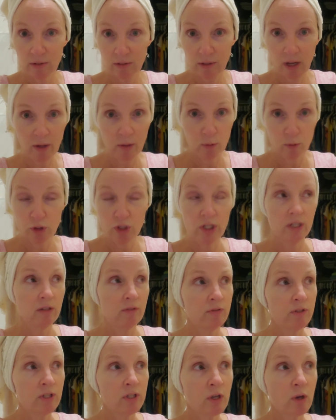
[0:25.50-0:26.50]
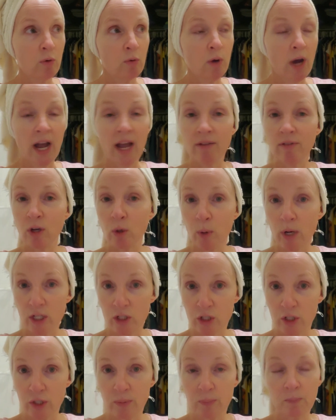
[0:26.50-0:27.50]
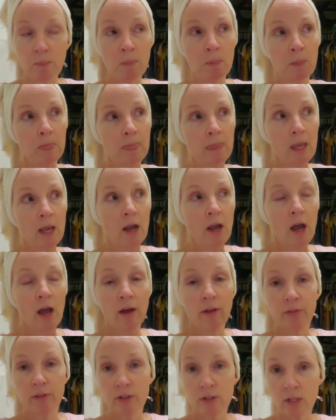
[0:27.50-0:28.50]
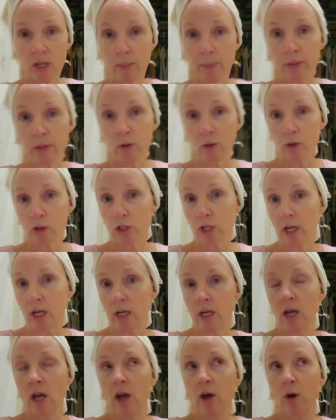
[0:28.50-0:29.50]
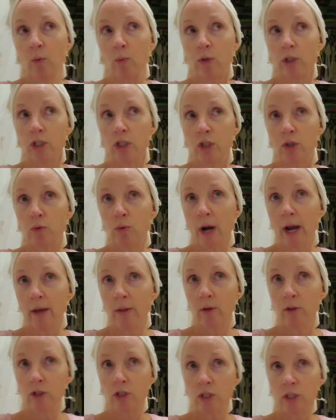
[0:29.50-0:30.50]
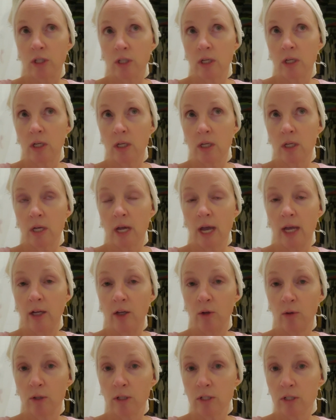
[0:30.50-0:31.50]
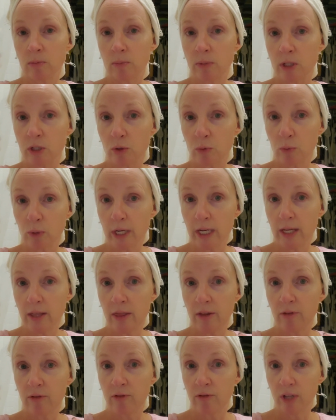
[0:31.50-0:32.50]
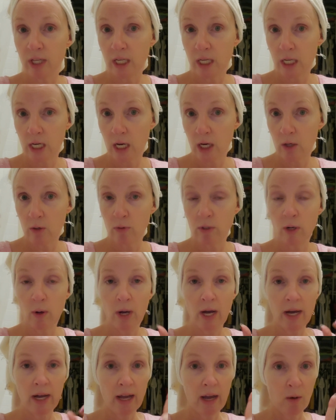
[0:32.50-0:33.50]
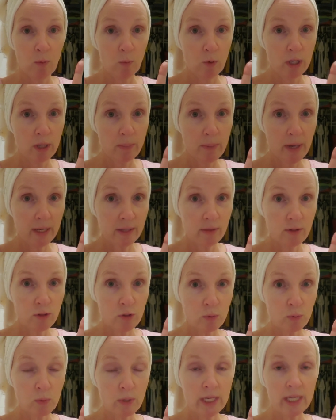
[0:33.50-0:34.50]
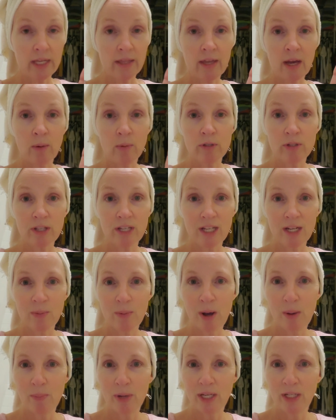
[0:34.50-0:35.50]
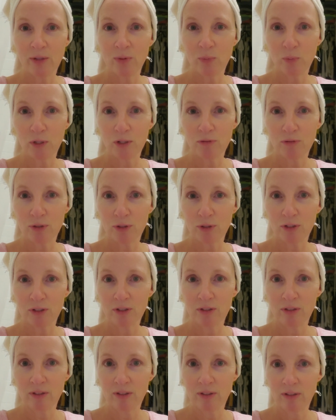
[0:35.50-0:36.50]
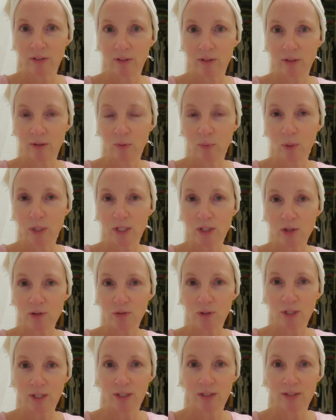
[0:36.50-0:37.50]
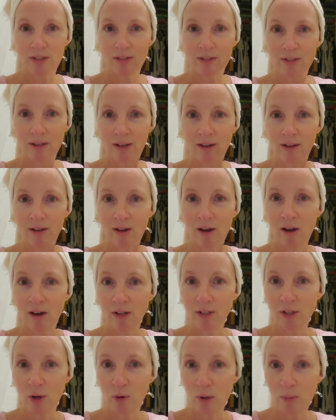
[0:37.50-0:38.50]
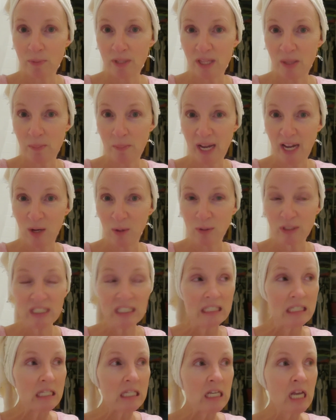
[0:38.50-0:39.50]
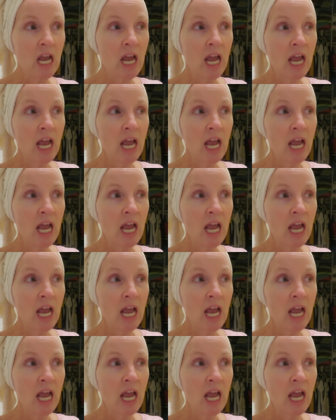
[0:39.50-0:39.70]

other stuff. So I have a question. This coming Thursday, would you rather see a Christmas wreath video? Now, I, I want to make this wreath. I was thinking about making one for Glenda the Good Witch for his uh, condo up in the mountains